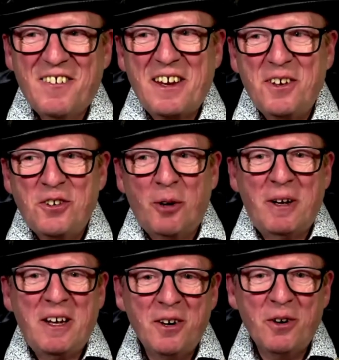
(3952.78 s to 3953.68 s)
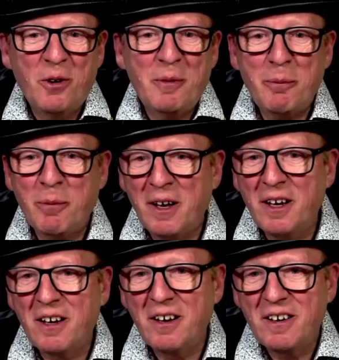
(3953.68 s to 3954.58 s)
Thank you, Tommy.
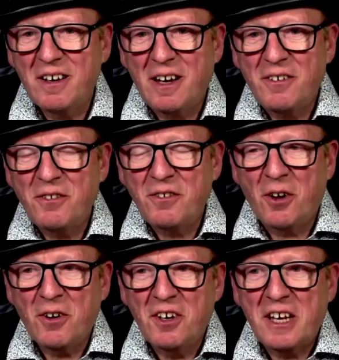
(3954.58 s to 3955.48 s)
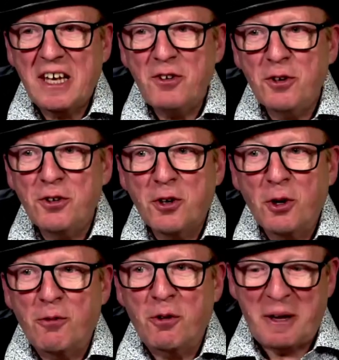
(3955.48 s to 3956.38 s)
Remember, I'm not going to get you to
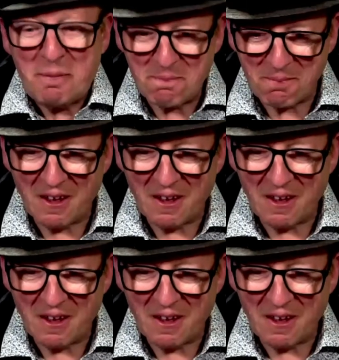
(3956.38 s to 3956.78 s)
cook for me.